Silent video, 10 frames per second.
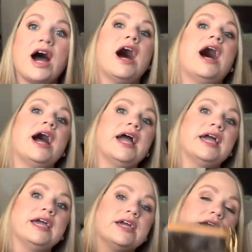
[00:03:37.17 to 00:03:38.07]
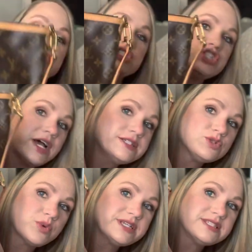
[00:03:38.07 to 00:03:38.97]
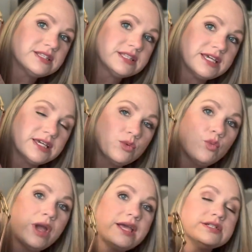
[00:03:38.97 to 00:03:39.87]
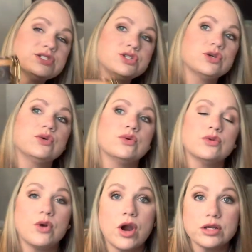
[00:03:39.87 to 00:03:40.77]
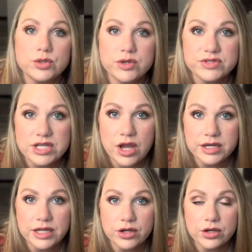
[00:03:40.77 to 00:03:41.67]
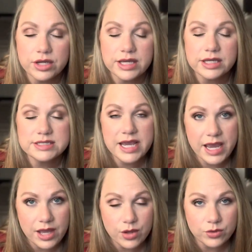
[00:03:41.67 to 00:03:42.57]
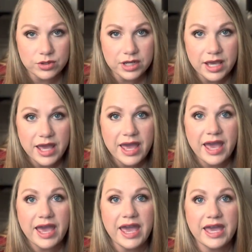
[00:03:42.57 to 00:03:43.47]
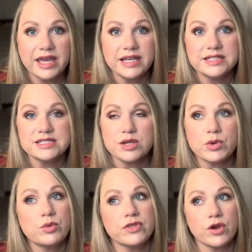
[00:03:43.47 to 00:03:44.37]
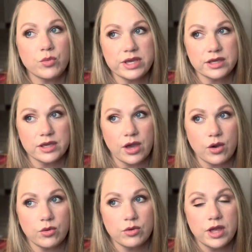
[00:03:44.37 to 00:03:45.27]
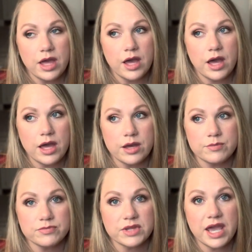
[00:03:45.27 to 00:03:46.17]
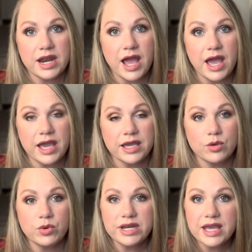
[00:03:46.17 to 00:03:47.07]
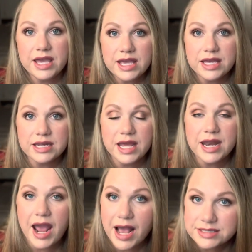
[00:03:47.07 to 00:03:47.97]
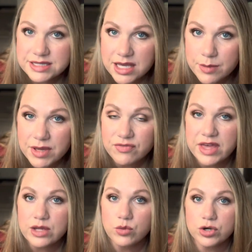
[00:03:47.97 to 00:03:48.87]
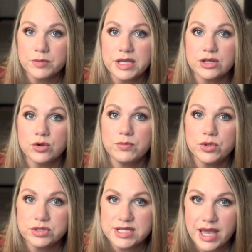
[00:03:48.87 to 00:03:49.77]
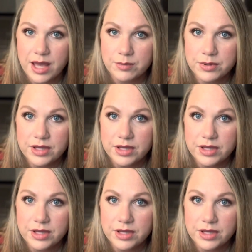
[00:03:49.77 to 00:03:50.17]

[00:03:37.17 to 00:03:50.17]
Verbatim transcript: I just recently went to our Louis Vuitton here in town and we were there a week ago. Um, and I went in and asked them if they could order me a new pull tab.